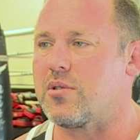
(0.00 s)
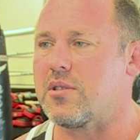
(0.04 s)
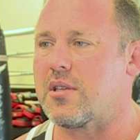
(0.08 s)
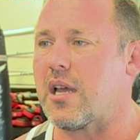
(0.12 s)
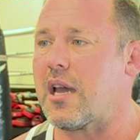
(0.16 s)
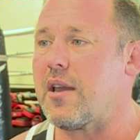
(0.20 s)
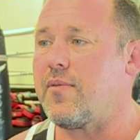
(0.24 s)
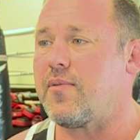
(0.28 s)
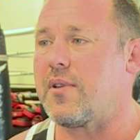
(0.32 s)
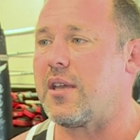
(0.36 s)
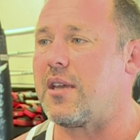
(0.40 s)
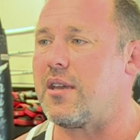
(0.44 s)

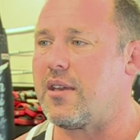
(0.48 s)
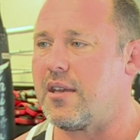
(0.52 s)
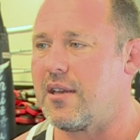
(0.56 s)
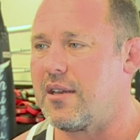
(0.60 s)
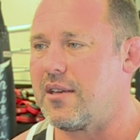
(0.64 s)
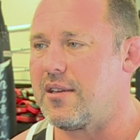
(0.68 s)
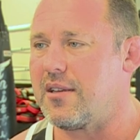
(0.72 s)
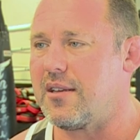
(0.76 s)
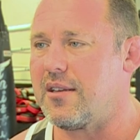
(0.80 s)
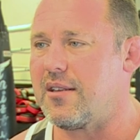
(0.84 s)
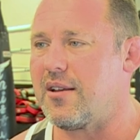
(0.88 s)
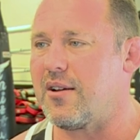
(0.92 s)
safety,
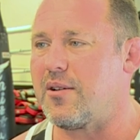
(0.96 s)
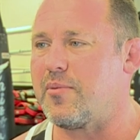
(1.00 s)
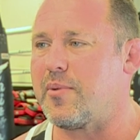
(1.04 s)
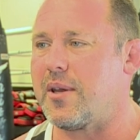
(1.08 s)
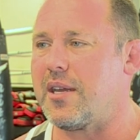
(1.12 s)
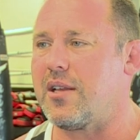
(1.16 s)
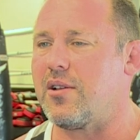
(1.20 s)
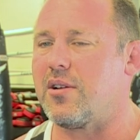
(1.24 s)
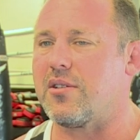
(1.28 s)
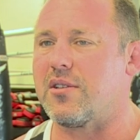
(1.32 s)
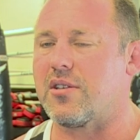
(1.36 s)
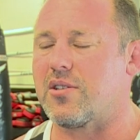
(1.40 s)
you know what
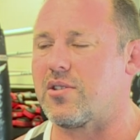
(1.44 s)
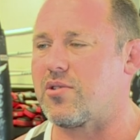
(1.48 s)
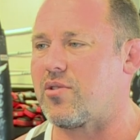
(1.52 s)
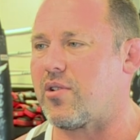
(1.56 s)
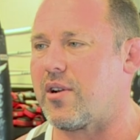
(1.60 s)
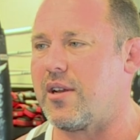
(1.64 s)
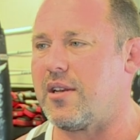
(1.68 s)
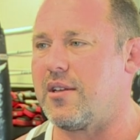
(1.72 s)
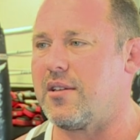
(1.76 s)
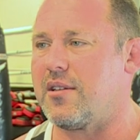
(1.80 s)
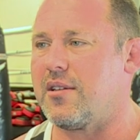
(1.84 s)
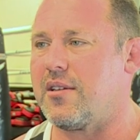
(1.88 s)
I mean, on the
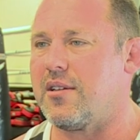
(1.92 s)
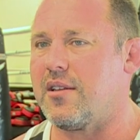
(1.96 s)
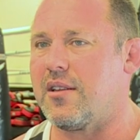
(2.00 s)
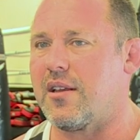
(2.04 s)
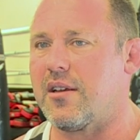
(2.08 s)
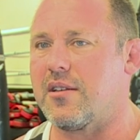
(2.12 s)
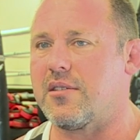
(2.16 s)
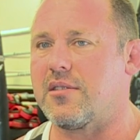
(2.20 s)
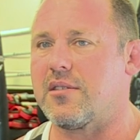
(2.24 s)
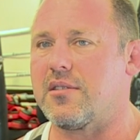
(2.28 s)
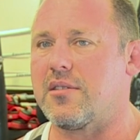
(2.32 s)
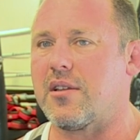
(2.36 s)
street, you
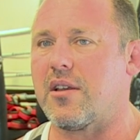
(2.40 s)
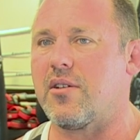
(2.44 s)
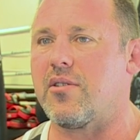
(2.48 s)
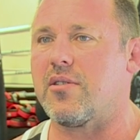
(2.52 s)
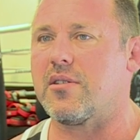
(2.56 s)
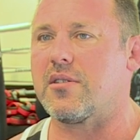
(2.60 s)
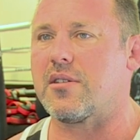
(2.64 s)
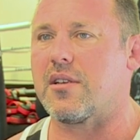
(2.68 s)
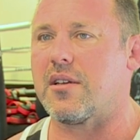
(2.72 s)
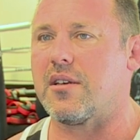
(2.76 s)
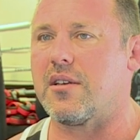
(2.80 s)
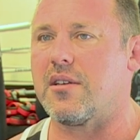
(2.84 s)
know,
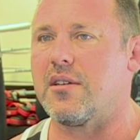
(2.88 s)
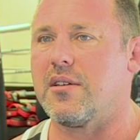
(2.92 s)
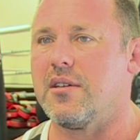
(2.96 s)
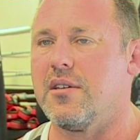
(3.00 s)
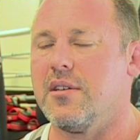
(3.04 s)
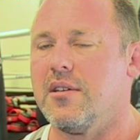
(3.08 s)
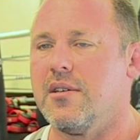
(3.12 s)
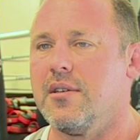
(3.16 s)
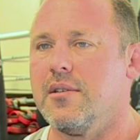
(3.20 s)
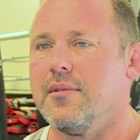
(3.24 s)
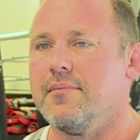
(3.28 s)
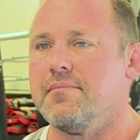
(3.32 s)
seriously.
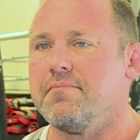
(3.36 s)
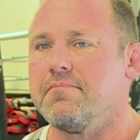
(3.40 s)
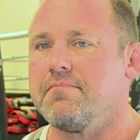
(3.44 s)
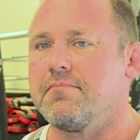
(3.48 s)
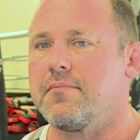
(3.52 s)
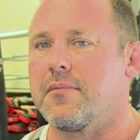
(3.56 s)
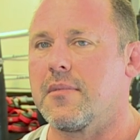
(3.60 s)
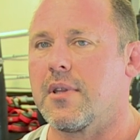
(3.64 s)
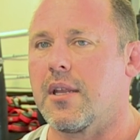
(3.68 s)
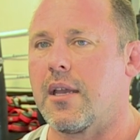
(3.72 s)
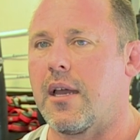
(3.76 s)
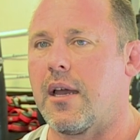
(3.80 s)

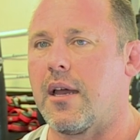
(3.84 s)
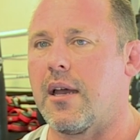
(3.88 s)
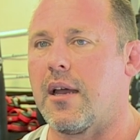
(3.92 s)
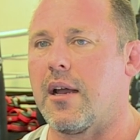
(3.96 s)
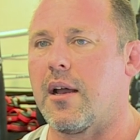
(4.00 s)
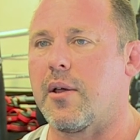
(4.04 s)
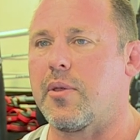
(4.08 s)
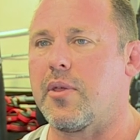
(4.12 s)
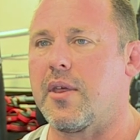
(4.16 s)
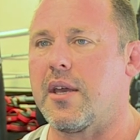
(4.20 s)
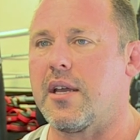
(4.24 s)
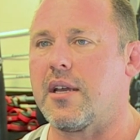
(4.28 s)

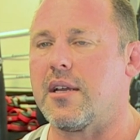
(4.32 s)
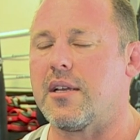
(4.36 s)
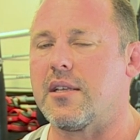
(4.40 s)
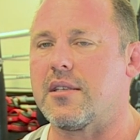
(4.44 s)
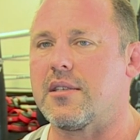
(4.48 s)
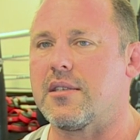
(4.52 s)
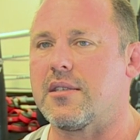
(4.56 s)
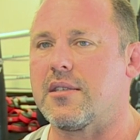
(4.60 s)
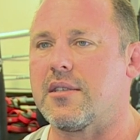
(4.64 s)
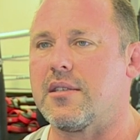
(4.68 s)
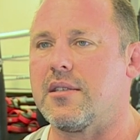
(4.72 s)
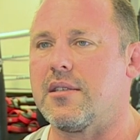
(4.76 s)
I think it,
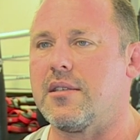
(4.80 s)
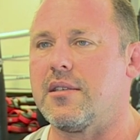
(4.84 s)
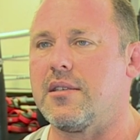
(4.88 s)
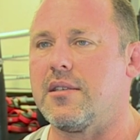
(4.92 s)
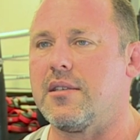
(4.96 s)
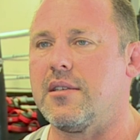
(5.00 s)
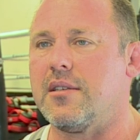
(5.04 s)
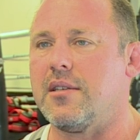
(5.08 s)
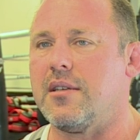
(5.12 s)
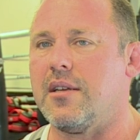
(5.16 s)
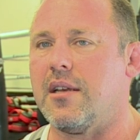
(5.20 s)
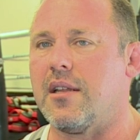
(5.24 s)

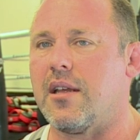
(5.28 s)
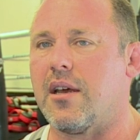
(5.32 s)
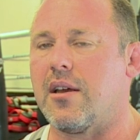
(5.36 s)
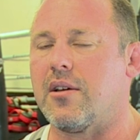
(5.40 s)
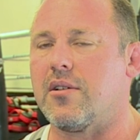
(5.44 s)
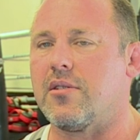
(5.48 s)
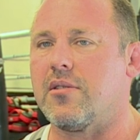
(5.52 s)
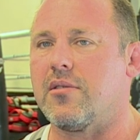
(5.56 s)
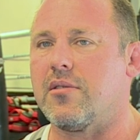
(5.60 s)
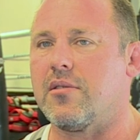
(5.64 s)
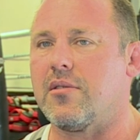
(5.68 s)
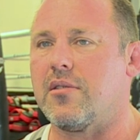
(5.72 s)
you
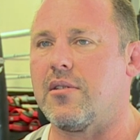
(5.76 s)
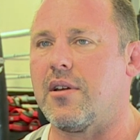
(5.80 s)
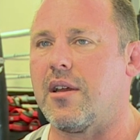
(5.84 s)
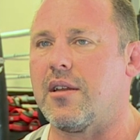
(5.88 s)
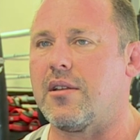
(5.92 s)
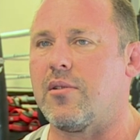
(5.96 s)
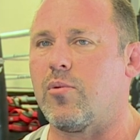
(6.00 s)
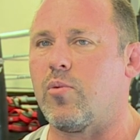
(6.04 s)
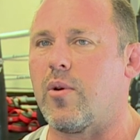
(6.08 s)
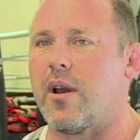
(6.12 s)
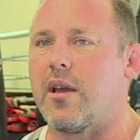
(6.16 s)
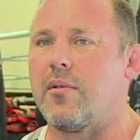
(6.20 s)
know,
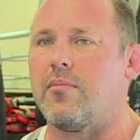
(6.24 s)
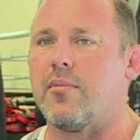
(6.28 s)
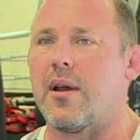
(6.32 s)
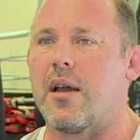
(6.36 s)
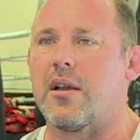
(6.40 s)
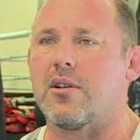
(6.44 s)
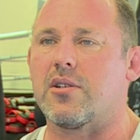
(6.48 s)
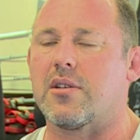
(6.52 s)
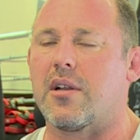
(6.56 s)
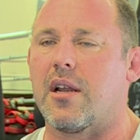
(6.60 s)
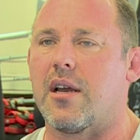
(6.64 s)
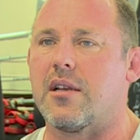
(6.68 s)
and the way
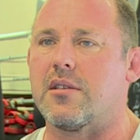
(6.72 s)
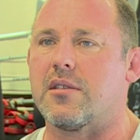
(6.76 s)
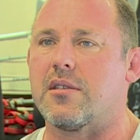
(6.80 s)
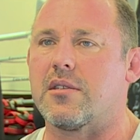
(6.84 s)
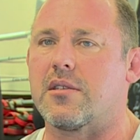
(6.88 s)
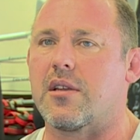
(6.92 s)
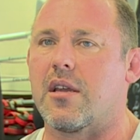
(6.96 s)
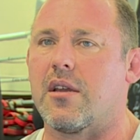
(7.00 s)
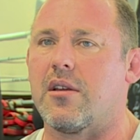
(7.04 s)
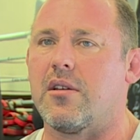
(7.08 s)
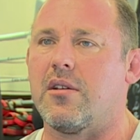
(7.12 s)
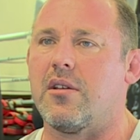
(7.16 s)
martial arts
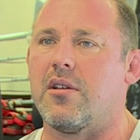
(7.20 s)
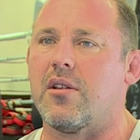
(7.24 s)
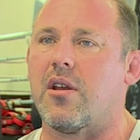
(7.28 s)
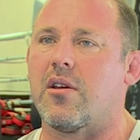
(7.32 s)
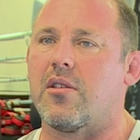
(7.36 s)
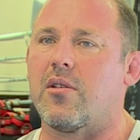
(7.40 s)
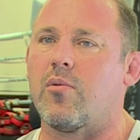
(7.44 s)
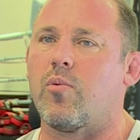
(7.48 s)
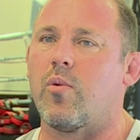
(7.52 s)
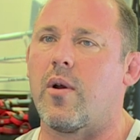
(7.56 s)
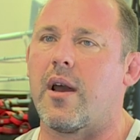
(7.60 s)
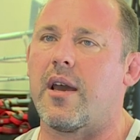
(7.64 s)
is, you know,
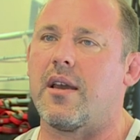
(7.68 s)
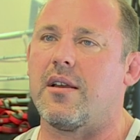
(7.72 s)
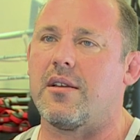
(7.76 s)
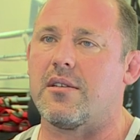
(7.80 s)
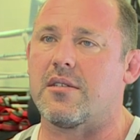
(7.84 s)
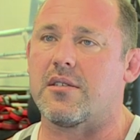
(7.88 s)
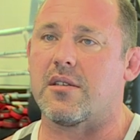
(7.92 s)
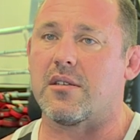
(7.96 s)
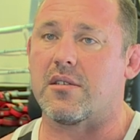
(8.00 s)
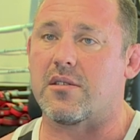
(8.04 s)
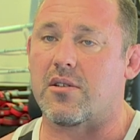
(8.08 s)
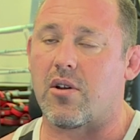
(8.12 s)
the way
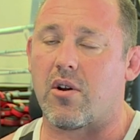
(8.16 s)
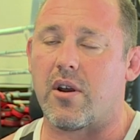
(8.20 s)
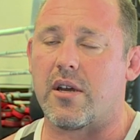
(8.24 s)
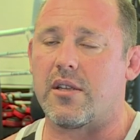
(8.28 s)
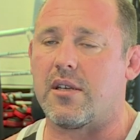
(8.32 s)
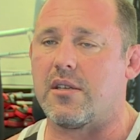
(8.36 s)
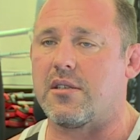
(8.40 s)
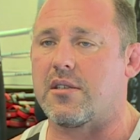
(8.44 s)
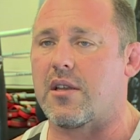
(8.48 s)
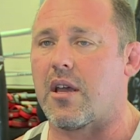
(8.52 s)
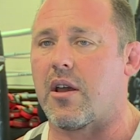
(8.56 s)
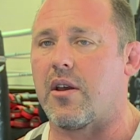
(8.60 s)

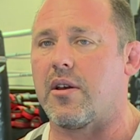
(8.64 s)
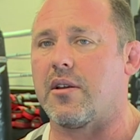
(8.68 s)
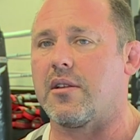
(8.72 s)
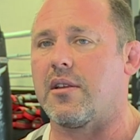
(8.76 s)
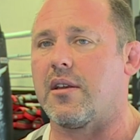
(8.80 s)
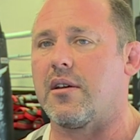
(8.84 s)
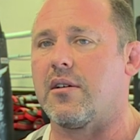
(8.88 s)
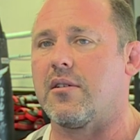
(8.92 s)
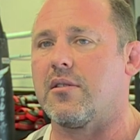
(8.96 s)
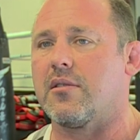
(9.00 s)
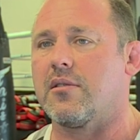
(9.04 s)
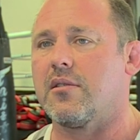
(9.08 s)
society's going
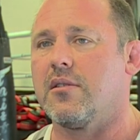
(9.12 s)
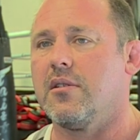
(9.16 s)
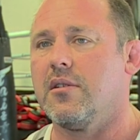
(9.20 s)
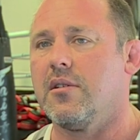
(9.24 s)
now,